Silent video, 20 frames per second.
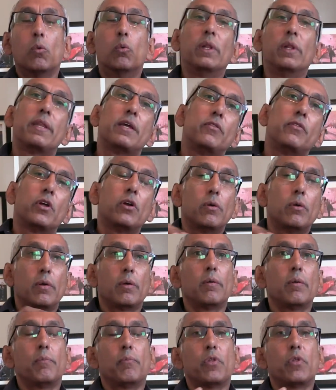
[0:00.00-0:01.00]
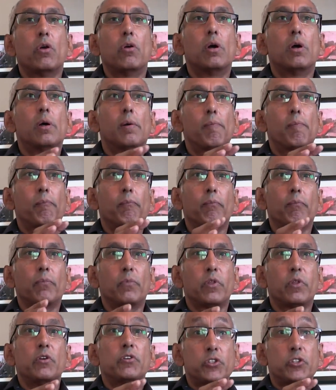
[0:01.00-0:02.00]
Well, there, there, there are
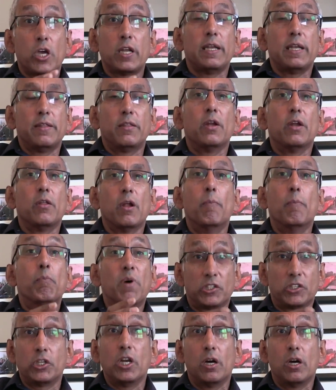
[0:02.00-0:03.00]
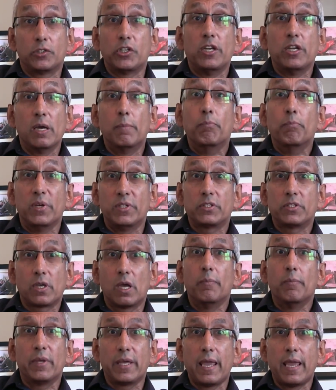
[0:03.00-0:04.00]
there certainly there, there are much larger numbers
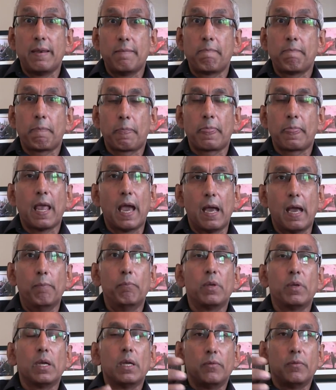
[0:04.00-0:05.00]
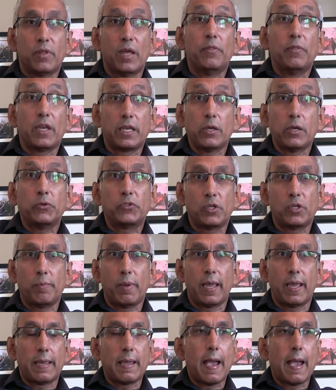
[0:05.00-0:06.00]
coming in um, than there used to
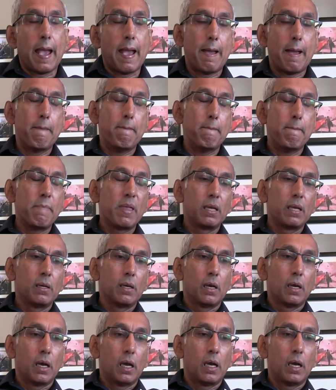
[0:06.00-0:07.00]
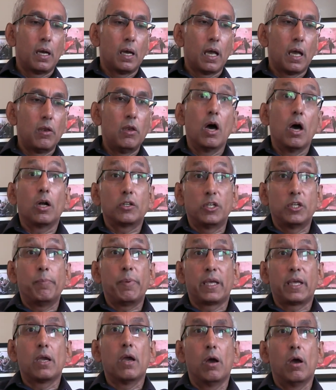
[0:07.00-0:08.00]
be, um, uh, largely
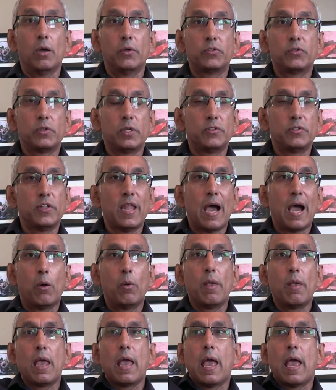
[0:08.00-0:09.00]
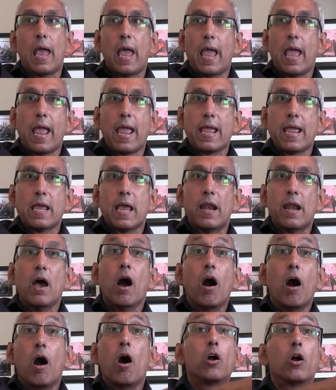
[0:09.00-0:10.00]
because there's now a an
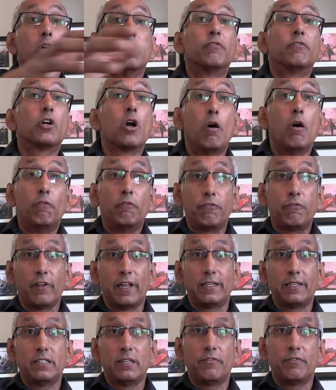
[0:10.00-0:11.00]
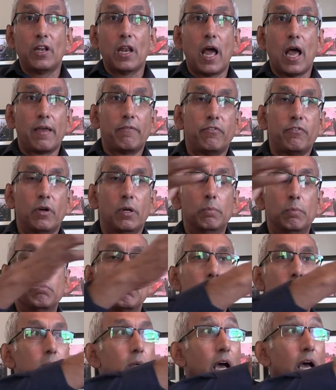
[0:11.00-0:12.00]
arc of conflict, if you like, from
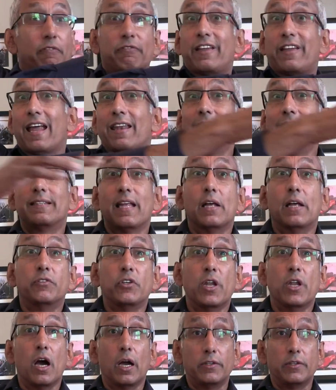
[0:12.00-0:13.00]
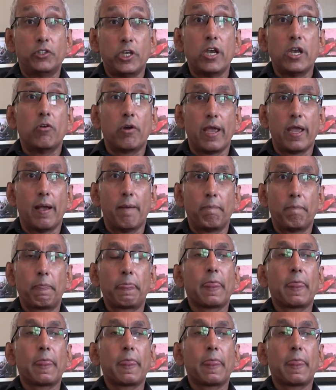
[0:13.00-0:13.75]
Afghanistan to Nigeria,